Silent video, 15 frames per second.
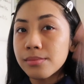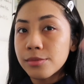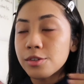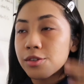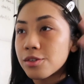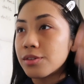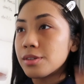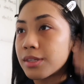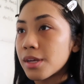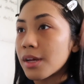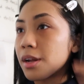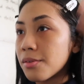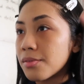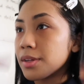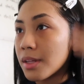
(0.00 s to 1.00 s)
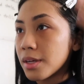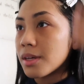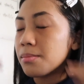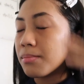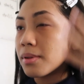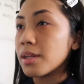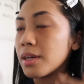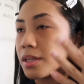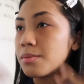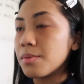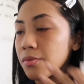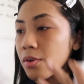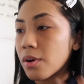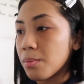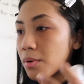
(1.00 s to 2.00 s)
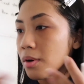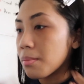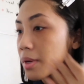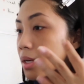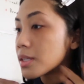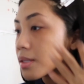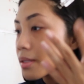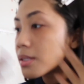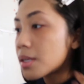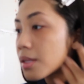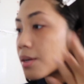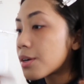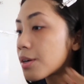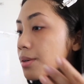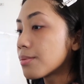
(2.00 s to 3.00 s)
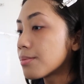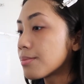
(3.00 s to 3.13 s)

Just to set everything in place before I put on my concealer.